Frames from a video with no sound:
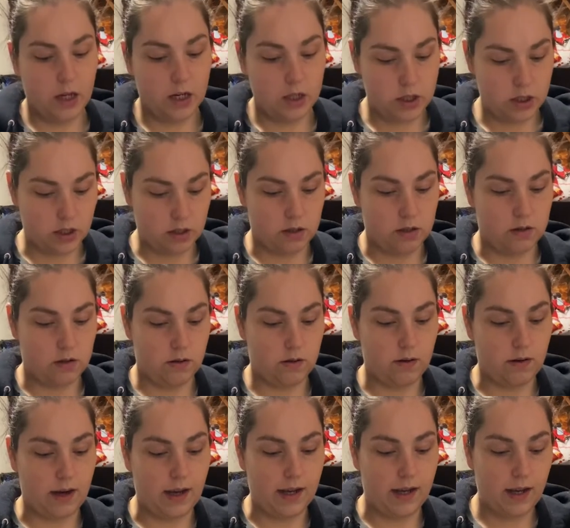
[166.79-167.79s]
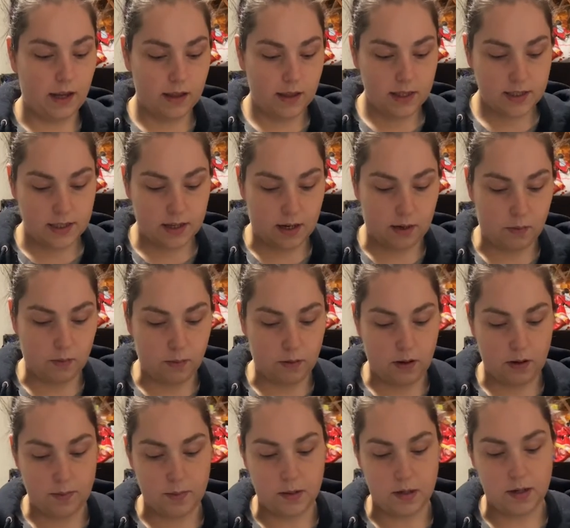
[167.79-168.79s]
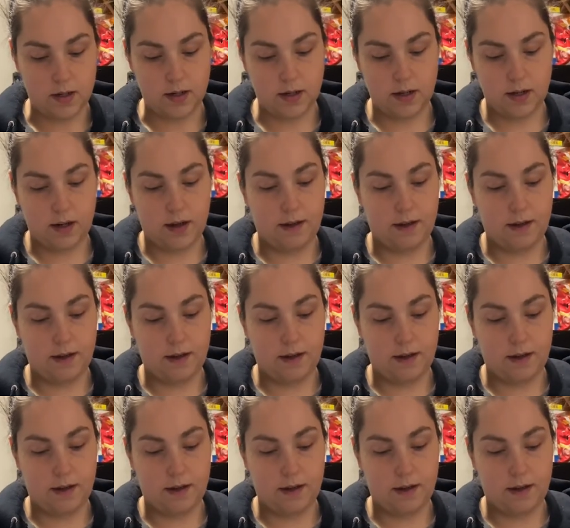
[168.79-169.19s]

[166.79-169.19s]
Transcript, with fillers: So I got this at Walmart.